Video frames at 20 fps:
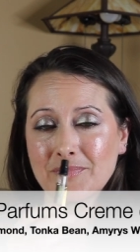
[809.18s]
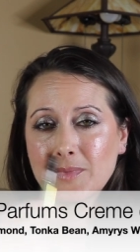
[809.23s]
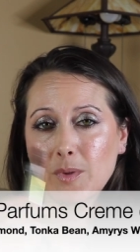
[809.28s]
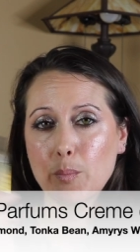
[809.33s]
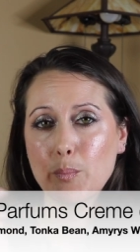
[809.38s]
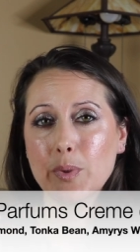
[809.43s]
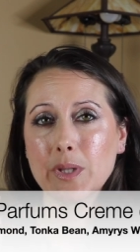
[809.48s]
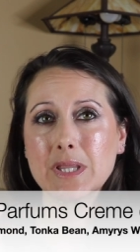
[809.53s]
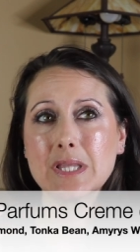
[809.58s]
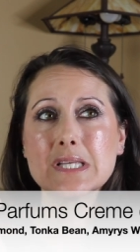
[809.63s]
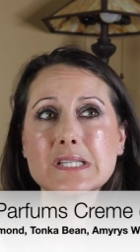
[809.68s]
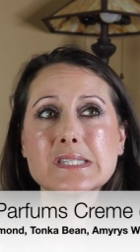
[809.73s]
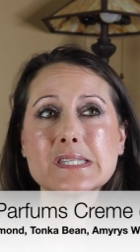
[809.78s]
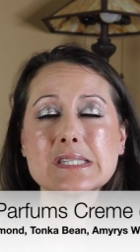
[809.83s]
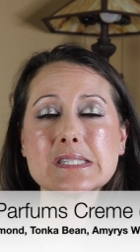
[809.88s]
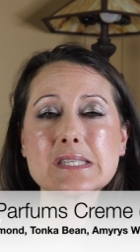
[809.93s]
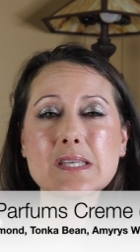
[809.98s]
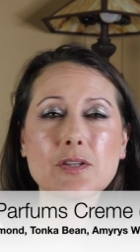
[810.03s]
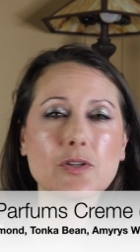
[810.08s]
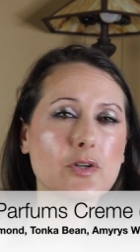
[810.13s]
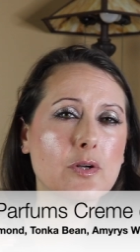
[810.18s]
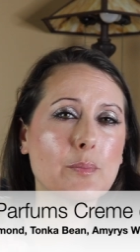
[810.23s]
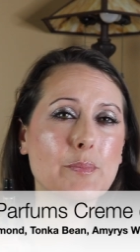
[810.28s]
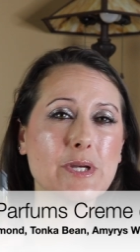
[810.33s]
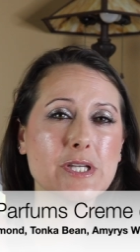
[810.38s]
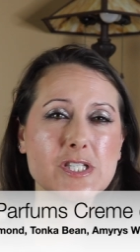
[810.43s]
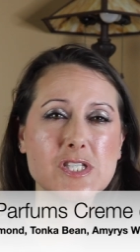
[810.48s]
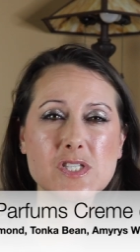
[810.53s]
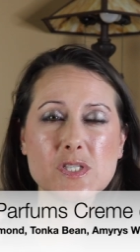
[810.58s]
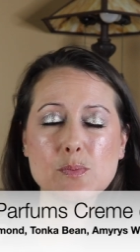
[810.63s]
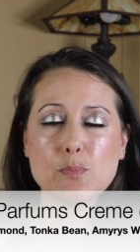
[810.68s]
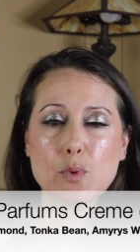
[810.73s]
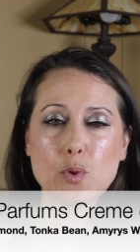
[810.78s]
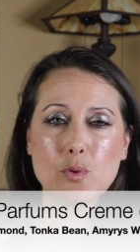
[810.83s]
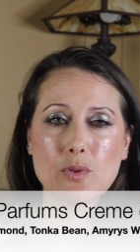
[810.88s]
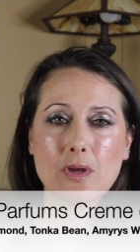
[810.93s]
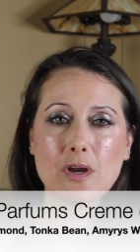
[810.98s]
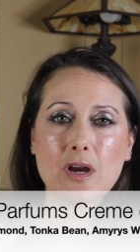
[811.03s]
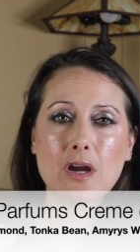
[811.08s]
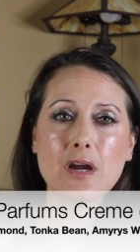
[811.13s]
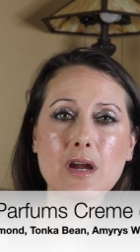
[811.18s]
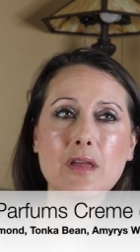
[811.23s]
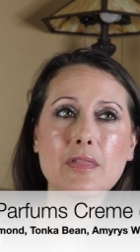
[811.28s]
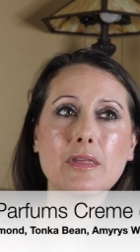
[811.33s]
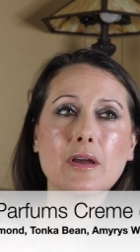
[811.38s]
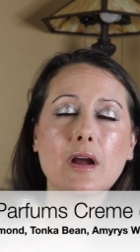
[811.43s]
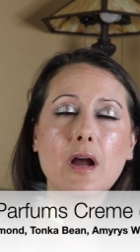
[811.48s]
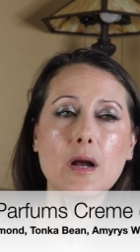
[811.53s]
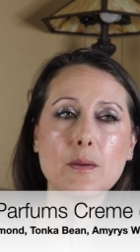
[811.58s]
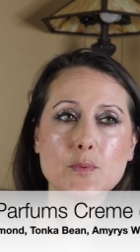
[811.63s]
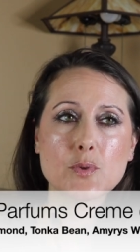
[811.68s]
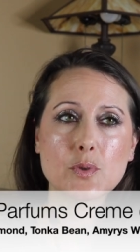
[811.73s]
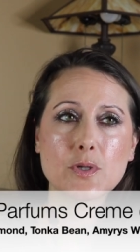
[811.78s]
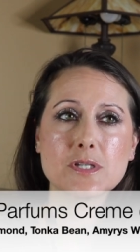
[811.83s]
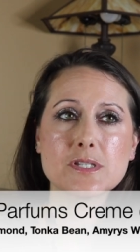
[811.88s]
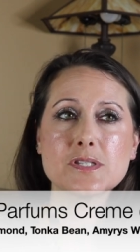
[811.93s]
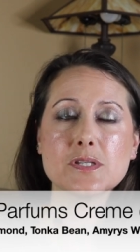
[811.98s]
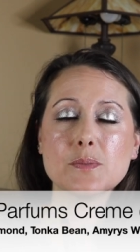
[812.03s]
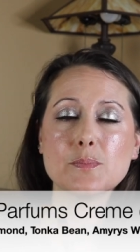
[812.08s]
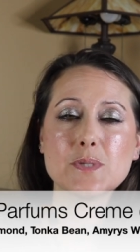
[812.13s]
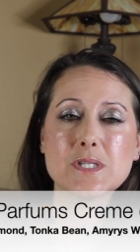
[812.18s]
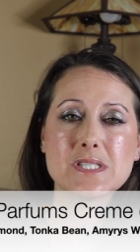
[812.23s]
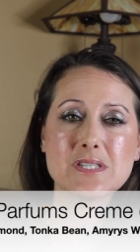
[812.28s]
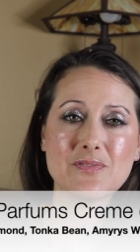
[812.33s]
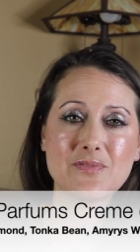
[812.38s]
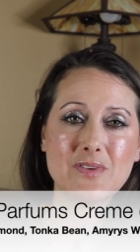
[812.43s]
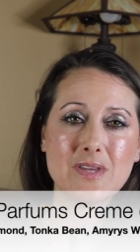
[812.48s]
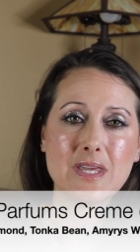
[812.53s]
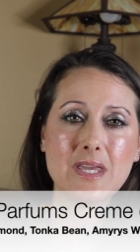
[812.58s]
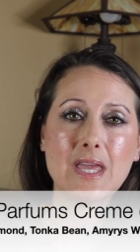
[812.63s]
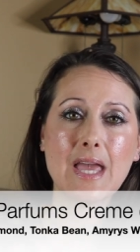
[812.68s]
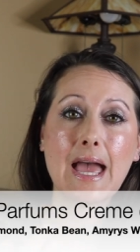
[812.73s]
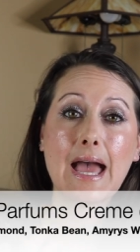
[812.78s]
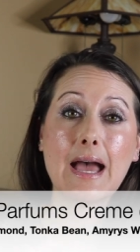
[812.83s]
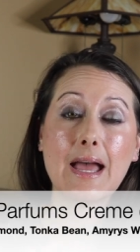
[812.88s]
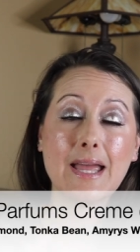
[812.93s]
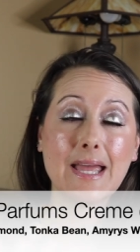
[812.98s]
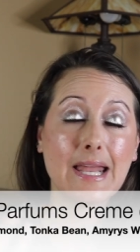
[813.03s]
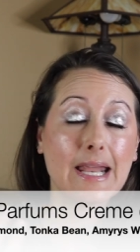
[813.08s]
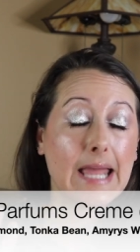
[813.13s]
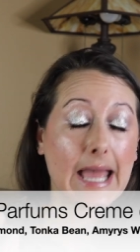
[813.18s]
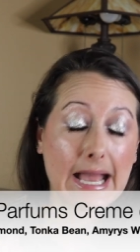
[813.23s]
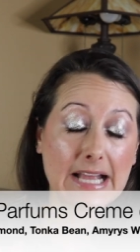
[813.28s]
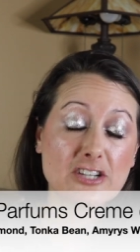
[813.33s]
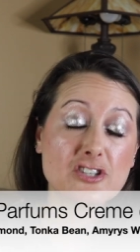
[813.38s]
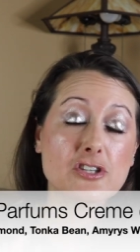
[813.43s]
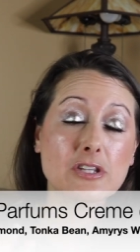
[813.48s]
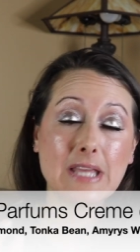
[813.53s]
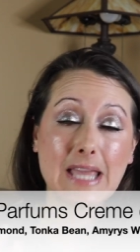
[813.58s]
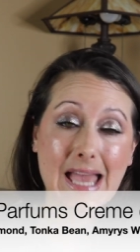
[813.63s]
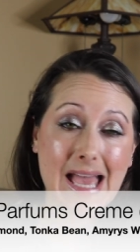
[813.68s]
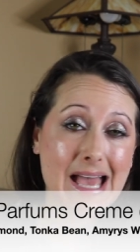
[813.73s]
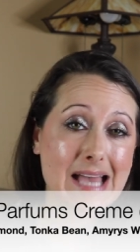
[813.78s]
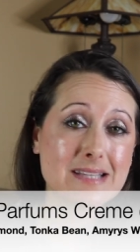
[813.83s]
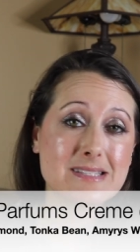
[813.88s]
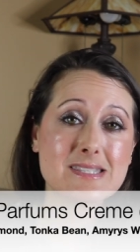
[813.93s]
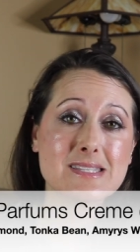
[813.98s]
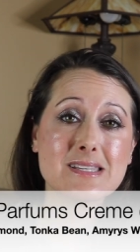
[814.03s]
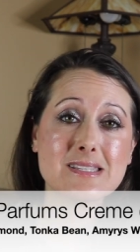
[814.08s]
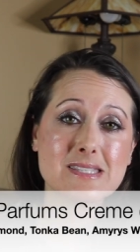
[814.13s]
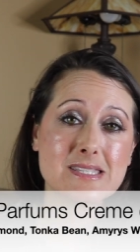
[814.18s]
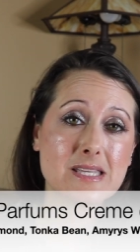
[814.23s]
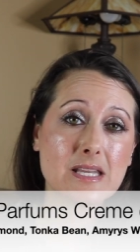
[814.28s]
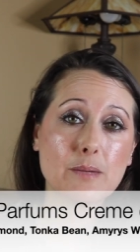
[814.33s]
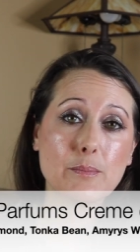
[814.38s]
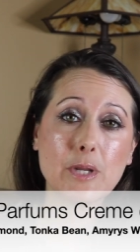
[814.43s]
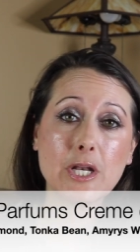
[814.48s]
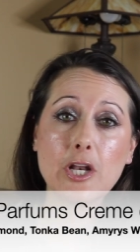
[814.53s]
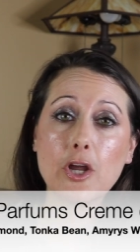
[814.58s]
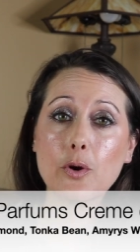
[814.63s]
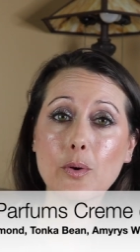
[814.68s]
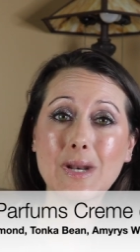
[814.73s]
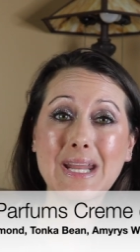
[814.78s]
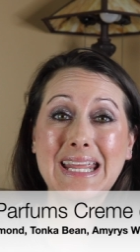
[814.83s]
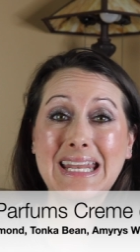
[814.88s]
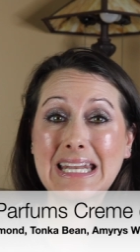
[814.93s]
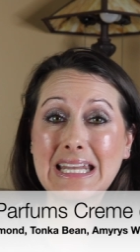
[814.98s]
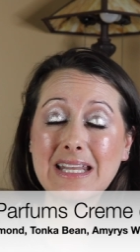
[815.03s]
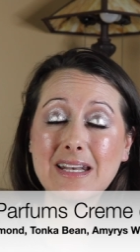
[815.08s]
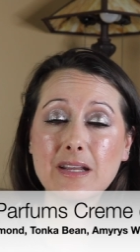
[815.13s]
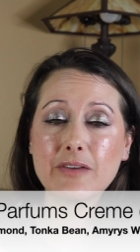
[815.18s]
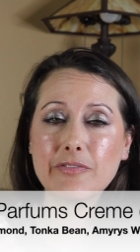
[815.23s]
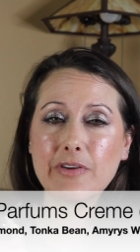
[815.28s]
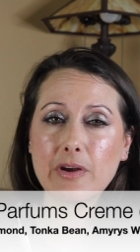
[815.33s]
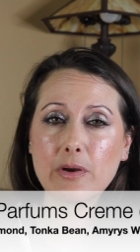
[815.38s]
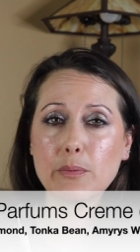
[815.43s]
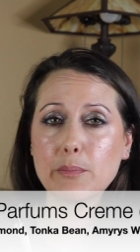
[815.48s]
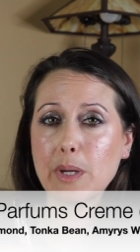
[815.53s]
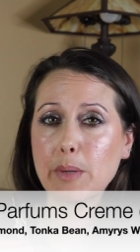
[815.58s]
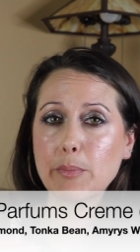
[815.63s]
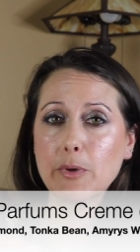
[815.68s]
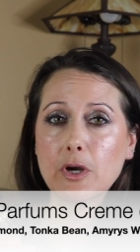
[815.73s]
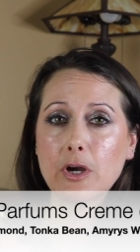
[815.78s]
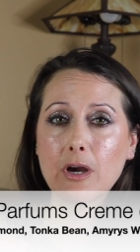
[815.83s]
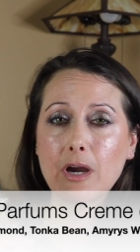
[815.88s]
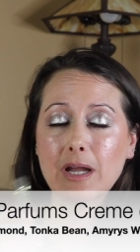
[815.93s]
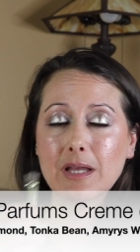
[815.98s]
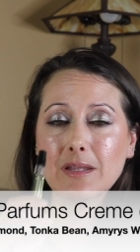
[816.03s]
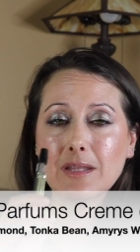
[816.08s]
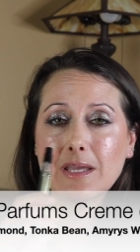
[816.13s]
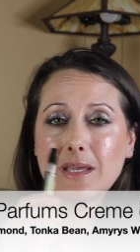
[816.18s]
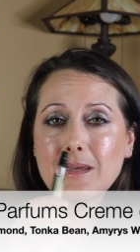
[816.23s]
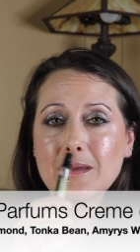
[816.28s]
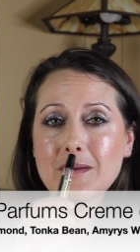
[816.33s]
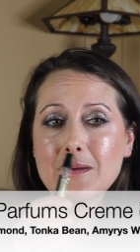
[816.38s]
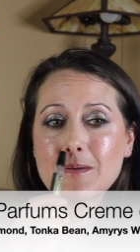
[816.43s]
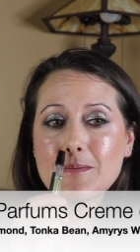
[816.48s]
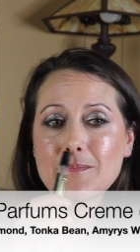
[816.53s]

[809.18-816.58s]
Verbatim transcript: but this is a little bit smoother. The Comptoir Sud Pacifique ha actually has a cinnamon note in it, if I remember correctly.